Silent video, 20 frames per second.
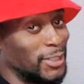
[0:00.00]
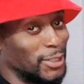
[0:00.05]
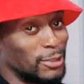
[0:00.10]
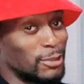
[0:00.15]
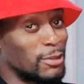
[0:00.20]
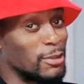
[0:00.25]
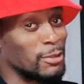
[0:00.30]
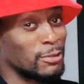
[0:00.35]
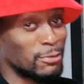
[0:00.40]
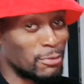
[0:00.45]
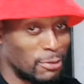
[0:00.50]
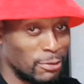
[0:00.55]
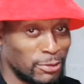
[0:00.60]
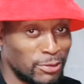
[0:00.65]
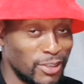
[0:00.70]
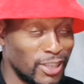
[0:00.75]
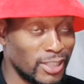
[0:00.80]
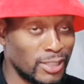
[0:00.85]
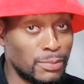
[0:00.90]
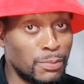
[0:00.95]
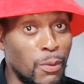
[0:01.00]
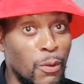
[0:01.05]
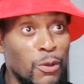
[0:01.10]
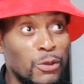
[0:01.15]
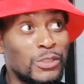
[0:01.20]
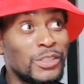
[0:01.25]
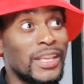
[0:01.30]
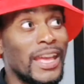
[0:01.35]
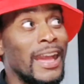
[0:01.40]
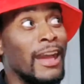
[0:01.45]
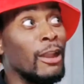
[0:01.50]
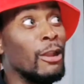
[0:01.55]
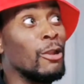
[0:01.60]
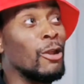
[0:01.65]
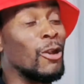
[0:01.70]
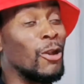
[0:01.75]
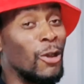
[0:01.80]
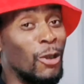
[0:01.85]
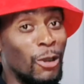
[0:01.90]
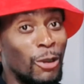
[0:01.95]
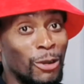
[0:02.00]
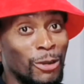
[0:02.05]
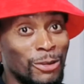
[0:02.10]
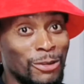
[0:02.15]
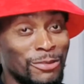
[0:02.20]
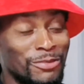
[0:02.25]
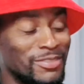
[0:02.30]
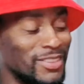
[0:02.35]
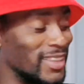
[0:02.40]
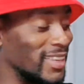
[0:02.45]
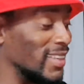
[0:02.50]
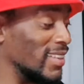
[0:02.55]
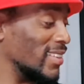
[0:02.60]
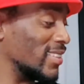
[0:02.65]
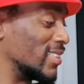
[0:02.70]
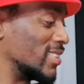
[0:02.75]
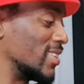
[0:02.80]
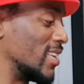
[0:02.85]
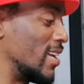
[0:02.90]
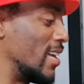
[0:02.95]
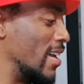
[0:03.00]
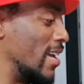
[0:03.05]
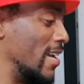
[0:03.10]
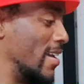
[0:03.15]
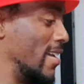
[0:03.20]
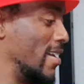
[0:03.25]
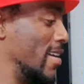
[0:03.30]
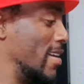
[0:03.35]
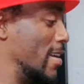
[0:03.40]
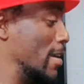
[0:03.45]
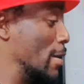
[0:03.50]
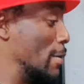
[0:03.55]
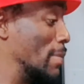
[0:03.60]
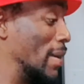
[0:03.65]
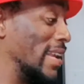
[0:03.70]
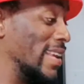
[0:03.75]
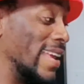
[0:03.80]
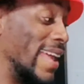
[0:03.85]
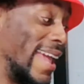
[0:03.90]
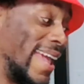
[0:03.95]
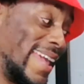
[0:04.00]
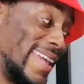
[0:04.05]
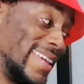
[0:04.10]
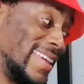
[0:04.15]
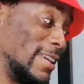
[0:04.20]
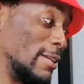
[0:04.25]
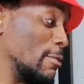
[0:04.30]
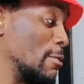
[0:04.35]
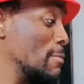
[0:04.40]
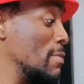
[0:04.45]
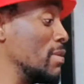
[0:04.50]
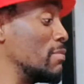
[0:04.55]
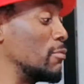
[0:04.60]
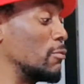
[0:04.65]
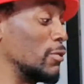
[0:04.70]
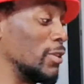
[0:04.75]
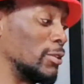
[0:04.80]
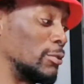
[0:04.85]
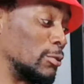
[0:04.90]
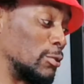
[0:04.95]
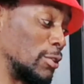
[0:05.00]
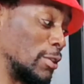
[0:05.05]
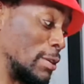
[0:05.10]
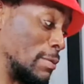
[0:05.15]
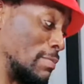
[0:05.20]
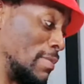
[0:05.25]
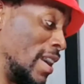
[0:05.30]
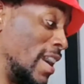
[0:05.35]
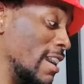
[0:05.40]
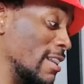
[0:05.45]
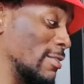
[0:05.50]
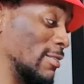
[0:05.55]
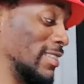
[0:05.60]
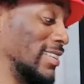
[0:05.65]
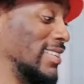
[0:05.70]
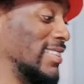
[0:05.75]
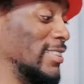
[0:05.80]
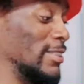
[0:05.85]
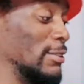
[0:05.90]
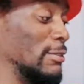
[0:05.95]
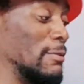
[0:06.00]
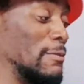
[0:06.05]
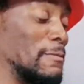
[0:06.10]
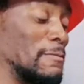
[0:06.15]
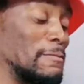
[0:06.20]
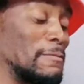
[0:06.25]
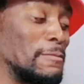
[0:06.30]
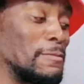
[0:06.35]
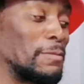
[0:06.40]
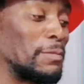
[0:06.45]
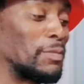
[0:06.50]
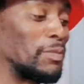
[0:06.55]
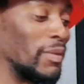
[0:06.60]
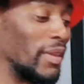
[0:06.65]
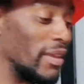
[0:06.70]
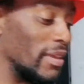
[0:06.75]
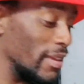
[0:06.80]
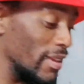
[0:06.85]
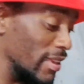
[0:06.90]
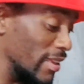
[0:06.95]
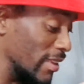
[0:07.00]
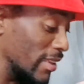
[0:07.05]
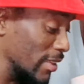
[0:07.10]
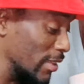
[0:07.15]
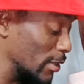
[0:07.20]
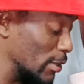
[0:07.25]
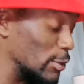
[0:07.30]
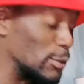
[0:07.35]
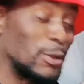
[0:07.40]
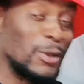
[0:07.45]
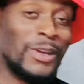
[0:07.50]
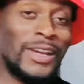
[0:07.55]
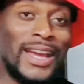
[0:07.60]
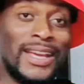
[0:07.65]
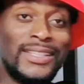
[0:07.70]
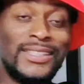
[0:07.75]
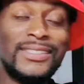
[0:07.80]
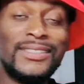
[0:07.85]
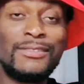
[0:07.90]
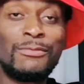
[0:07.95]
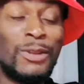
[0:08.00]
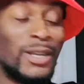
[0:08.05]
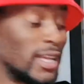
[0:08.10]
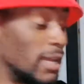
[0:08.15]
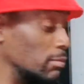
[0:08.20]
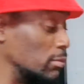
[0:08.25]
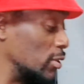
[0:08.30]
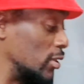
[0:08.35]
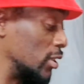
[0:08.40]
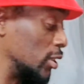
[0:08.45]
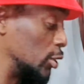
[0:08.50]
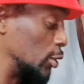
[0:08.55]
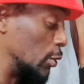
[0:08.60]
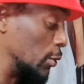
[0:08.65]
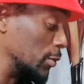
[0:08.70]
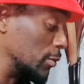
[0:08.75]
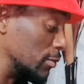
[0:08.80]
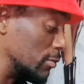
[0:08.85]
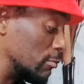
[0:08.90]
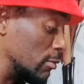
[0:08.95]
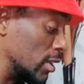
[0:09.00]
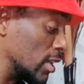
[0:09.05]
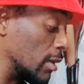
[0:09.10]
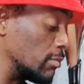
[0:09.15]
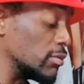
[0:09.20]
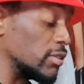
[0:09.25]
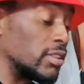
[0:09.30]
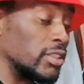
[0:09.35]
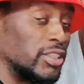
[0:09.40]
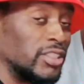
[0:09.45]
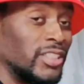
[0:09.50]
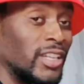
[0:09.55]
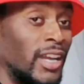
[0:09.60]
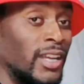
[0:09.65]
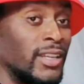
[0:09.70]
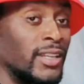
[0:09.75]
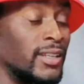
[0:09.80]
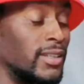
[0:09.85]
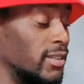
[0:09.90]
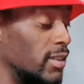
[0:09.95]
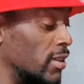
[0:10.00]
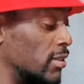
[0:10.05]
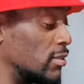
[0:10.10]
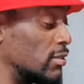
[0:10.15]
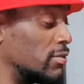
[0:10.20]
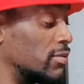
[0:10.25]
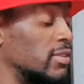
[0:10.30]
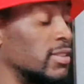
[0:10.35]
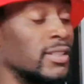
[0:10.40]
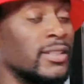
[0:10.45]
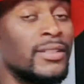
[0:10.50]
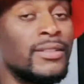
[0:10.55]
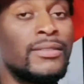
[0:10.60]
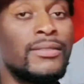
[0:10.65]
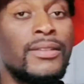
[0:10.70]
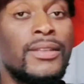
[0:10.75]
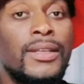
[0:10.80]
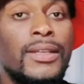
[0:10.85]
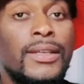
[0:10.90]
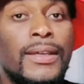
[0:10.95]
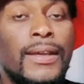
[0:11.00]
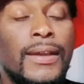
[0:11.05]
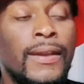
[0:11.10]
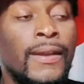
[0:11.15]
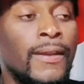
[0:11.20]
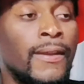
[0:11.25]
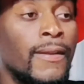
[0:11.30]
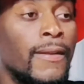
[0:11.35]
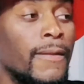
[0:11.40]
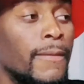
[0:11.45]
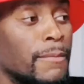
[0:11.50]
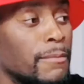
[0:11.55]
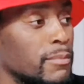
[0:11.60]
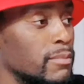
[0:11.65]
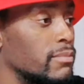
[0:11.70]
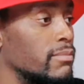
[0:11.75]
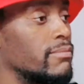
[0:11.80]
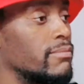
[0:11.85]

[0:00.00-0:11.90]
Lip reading: video is going to expose a lot of things, but hey, maybe we need to talk about it, So guys, welcome to the show, welcome to the channel. As you've seen, have